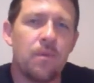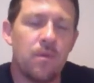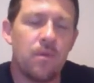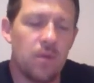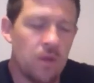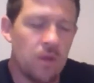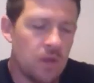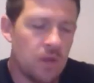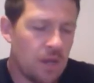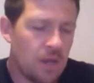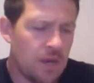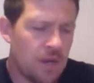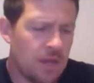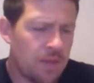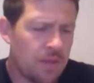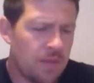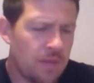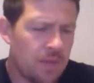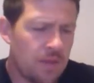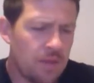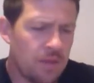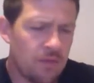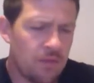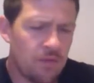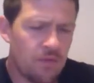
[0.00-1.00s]
and I
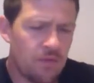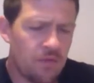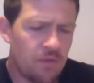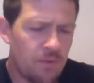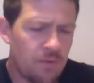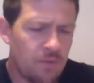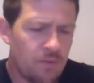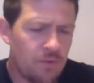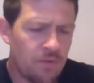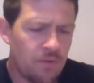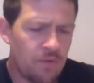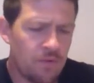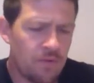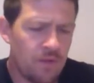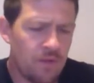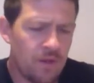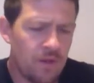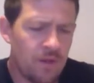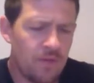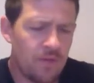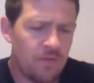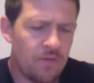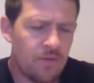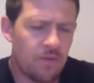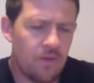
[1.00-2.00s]
think the scripture
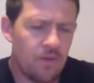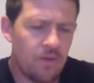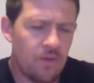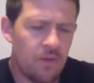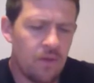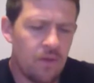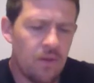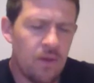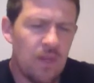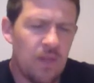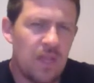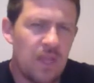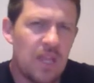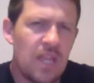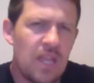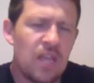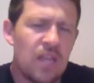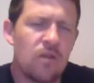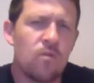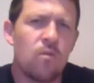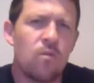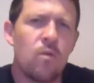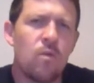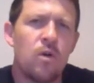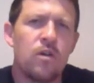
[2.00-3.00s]
says, it
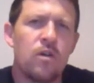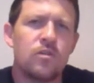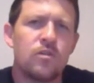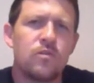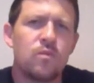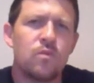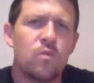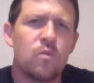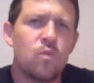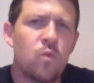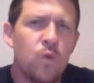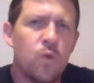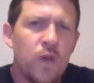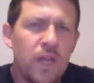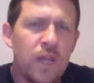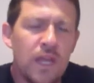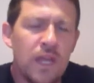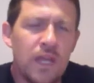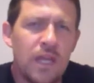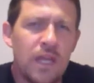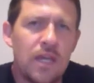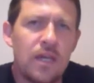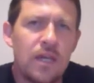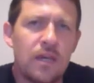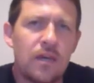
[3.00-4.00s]
was
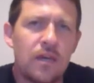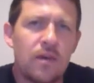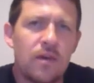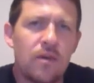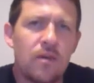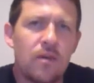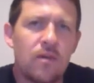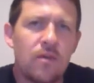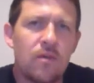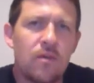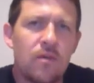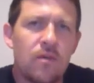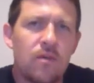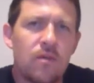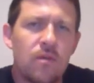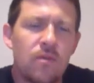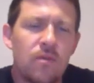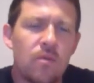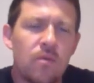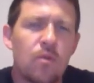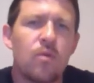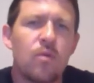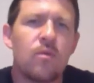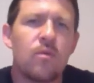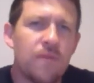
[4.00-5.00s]
weak
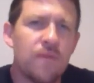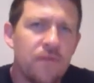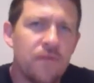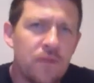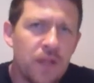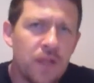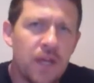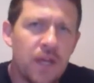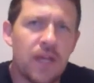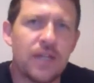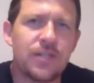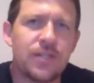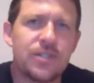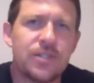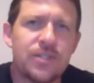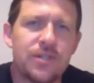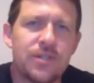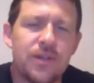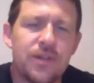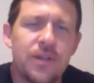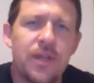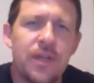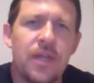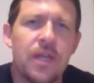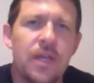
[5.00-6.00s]
through the flesh.
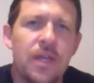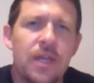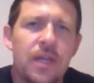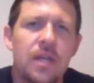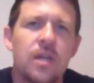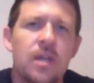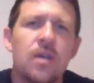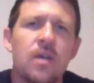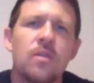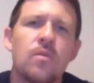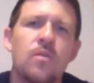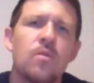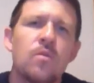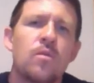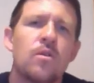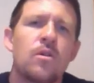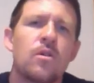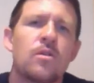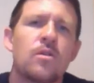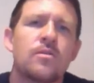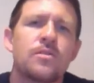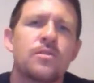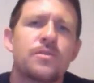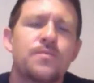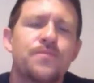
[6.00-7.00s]
In other
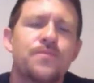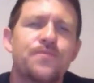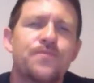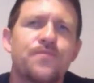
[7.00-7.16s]
words,